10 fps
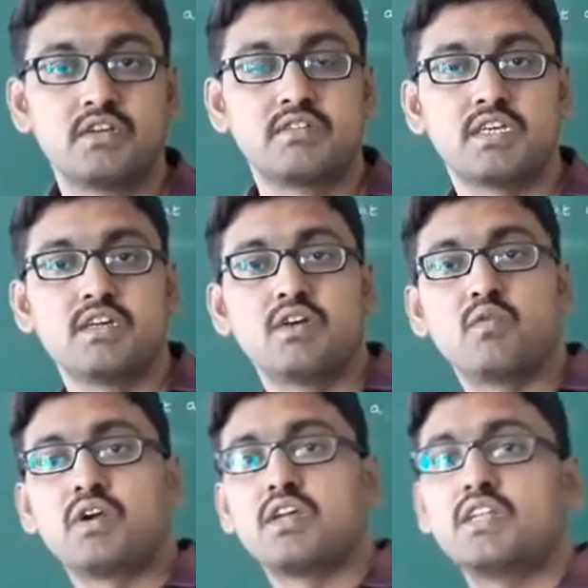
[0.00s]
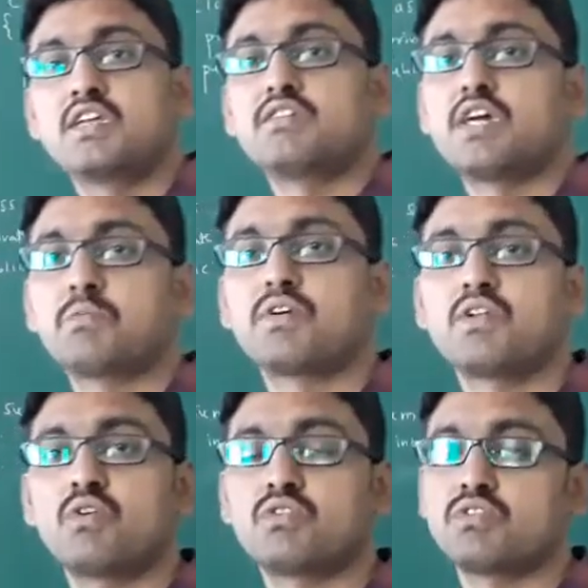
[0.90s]
See, but in this chapter
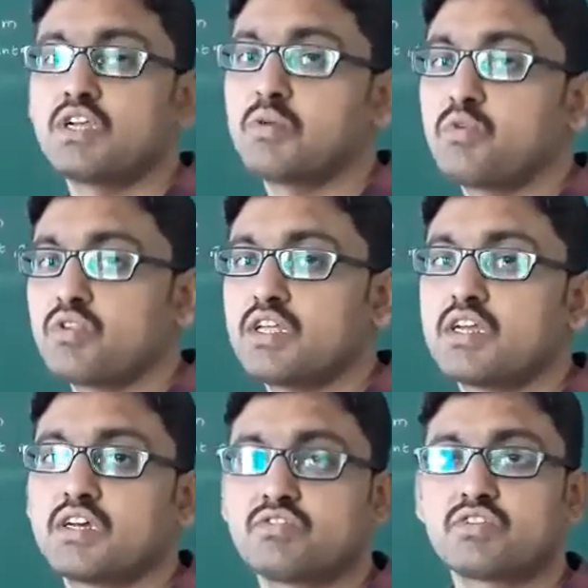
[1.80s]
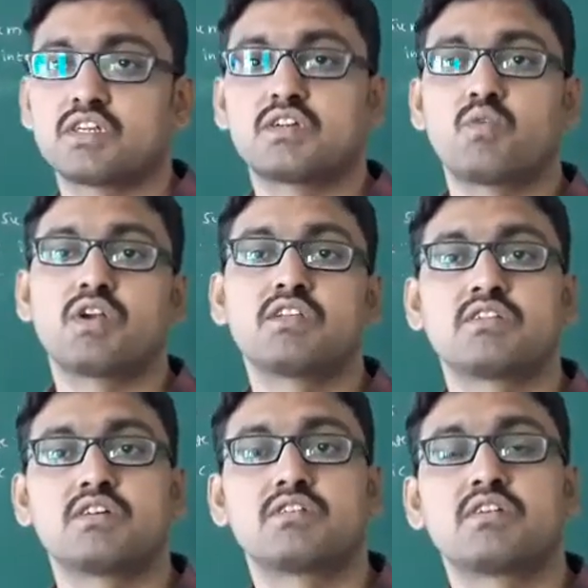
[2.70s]
you have to study about the constructor. What is
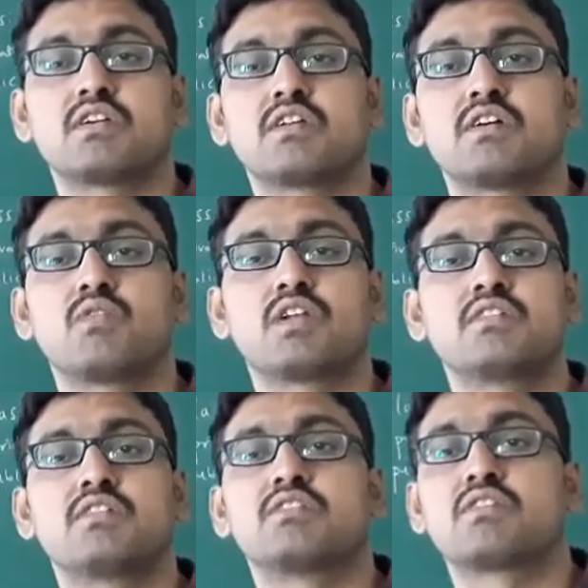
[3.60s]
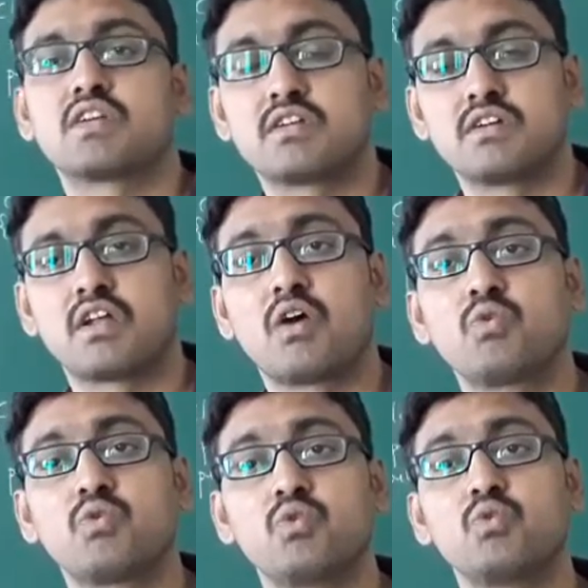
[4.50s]
constructor, what is destructor, how
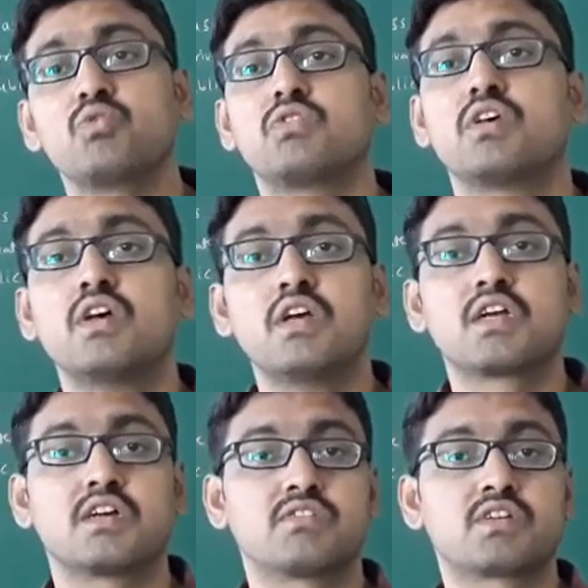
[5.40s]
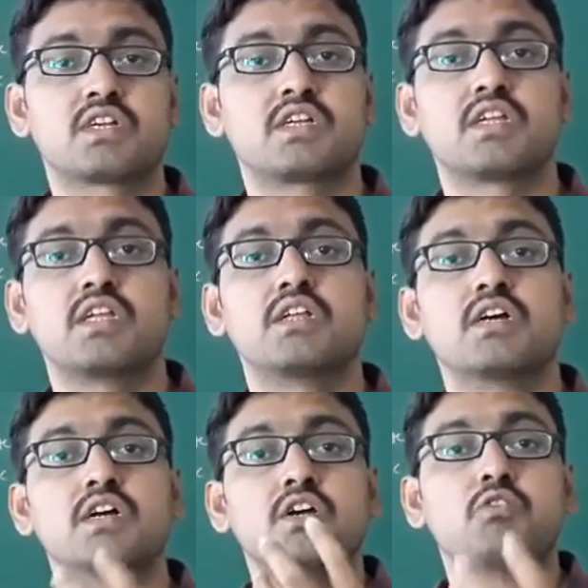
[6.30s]
to use constructor in
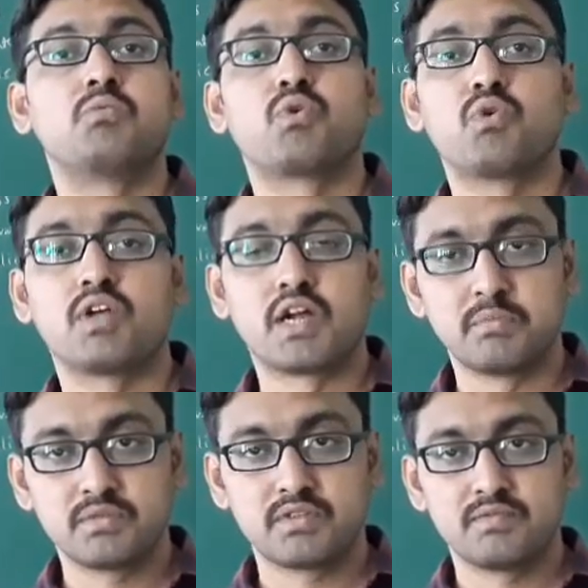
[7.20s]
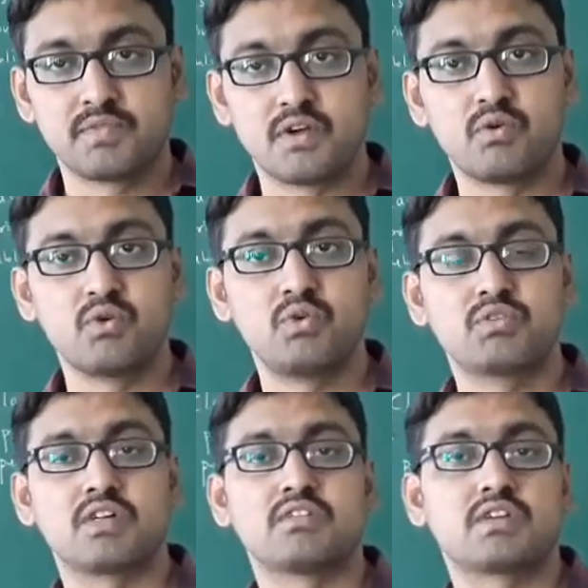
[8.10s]
programs, how to
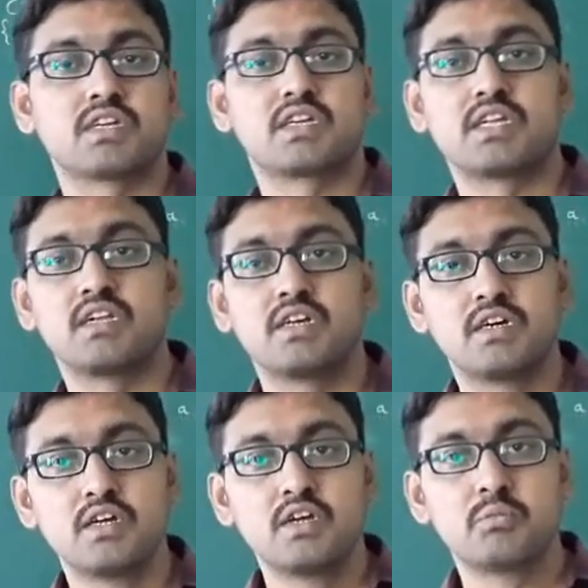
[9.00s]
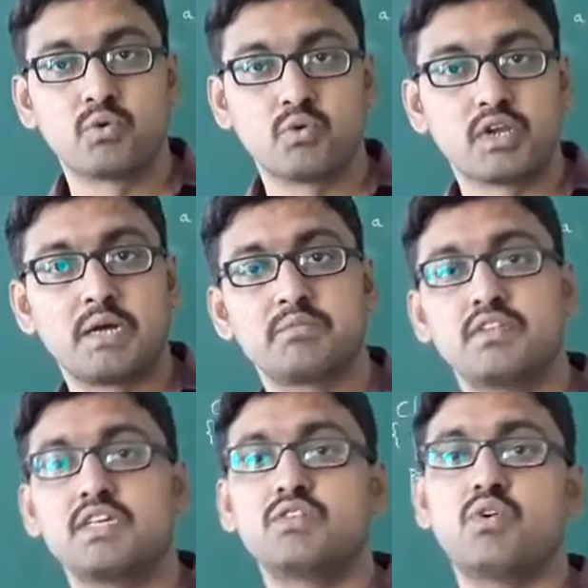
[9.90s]
use constructor in programs.
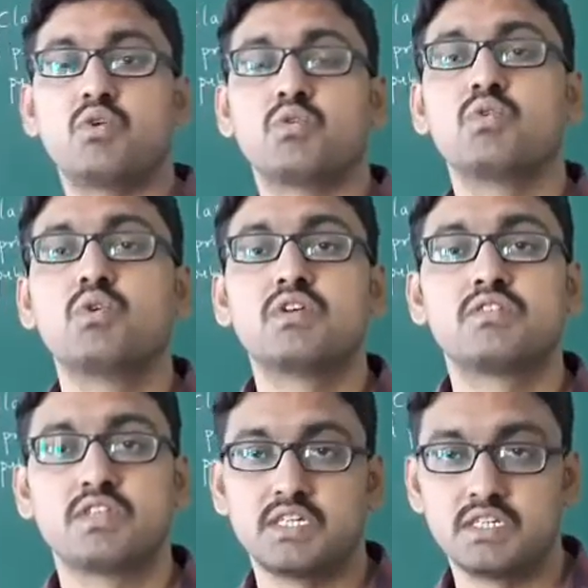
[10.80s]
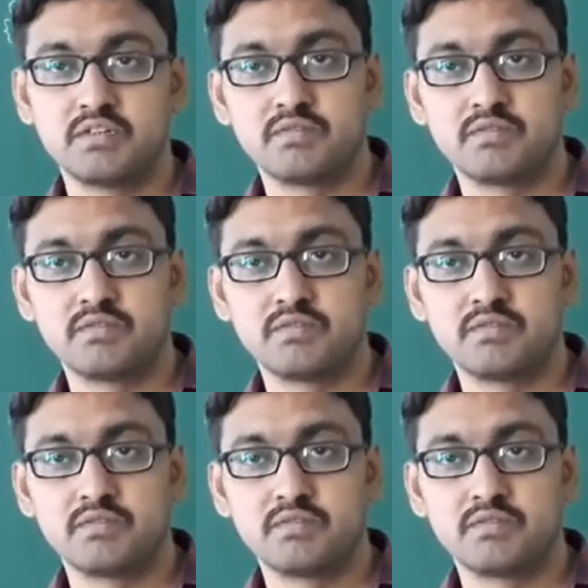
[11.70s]
These you have to study.